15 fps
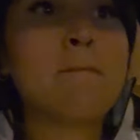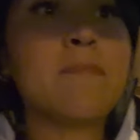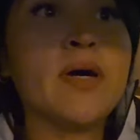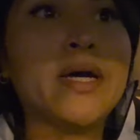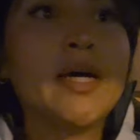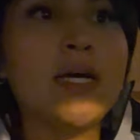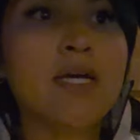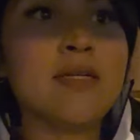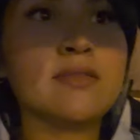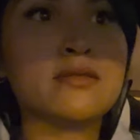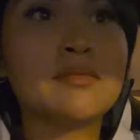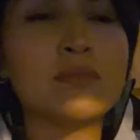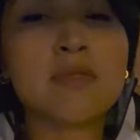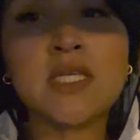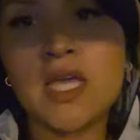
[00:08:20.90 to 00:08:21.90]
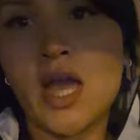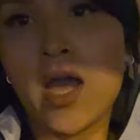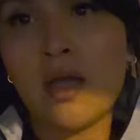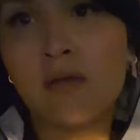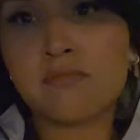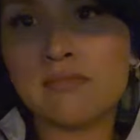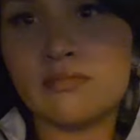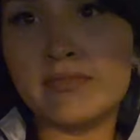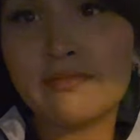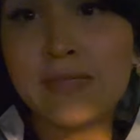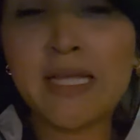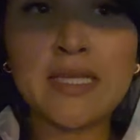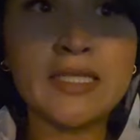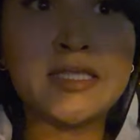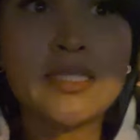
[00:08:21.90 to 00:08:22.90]
But yeah,
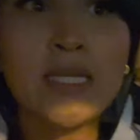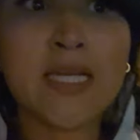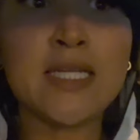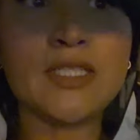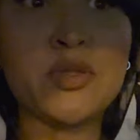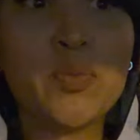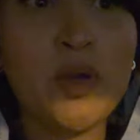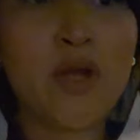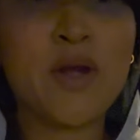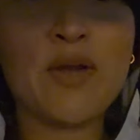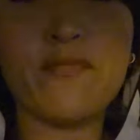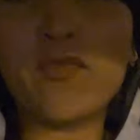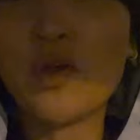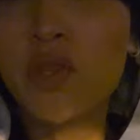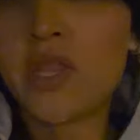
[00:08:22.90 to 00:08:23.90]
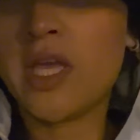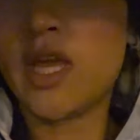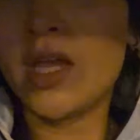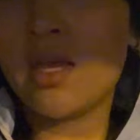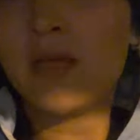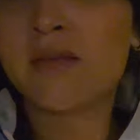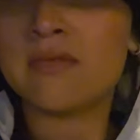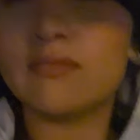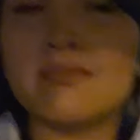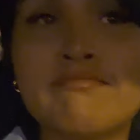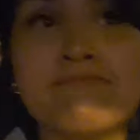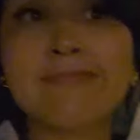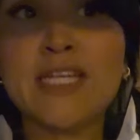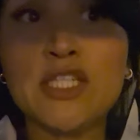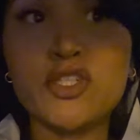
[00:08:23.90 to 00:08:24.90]
at least I get to wear it for
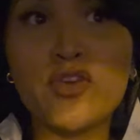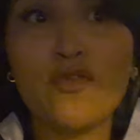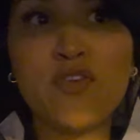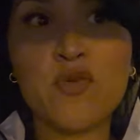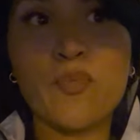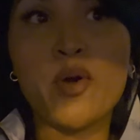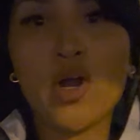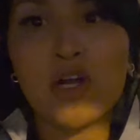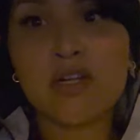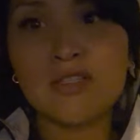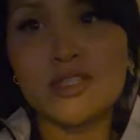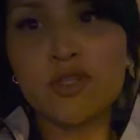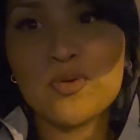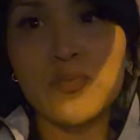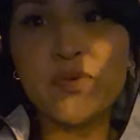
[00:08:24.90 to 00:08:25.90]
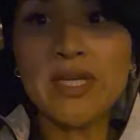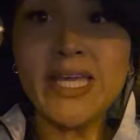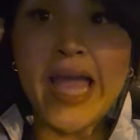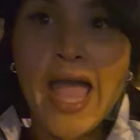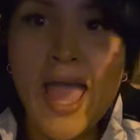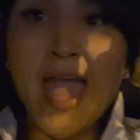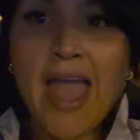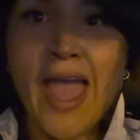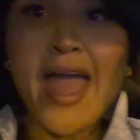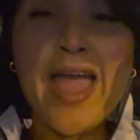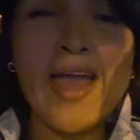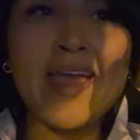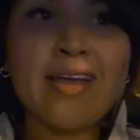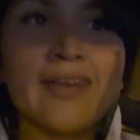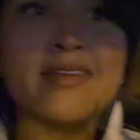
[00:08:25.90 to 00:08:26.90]
the interview part. So
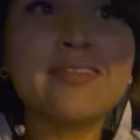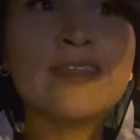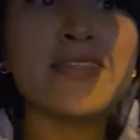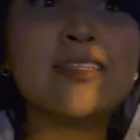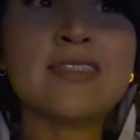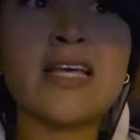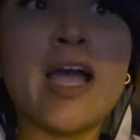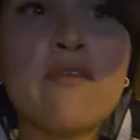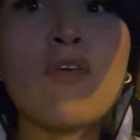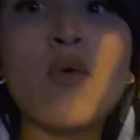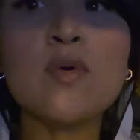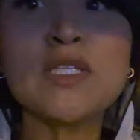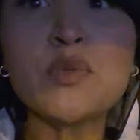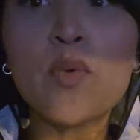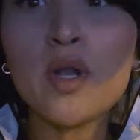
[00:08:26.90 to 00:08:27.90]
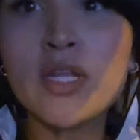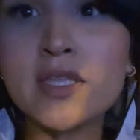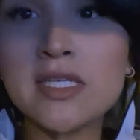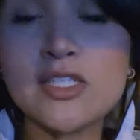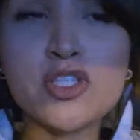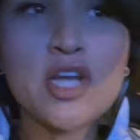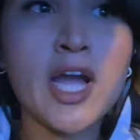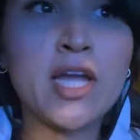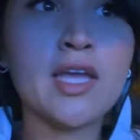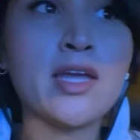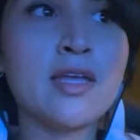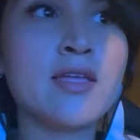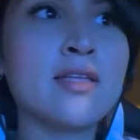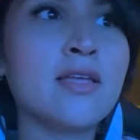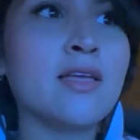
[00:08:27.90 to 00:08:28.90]
yay! This, I've always wanted this
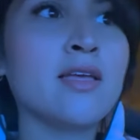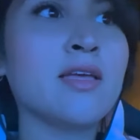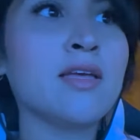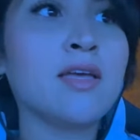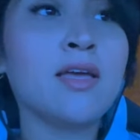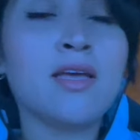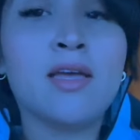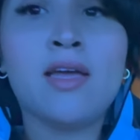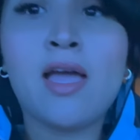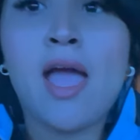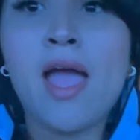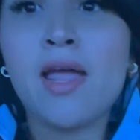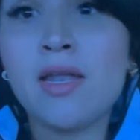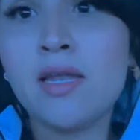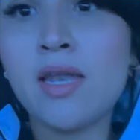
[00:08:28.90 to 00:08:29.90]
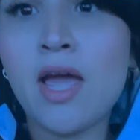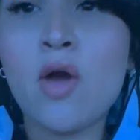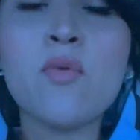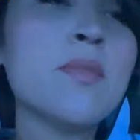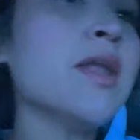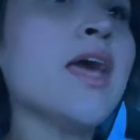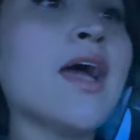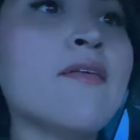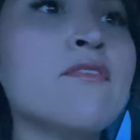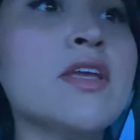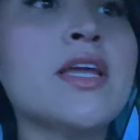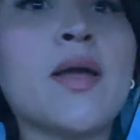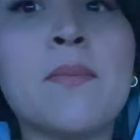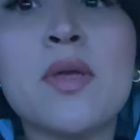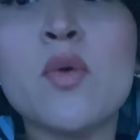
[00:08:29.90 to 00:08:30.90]
jacket. And now I'm gonna have to
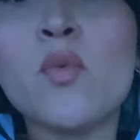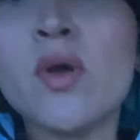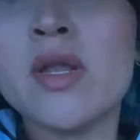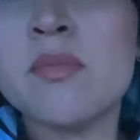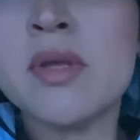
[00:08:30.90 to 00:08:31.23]
get me one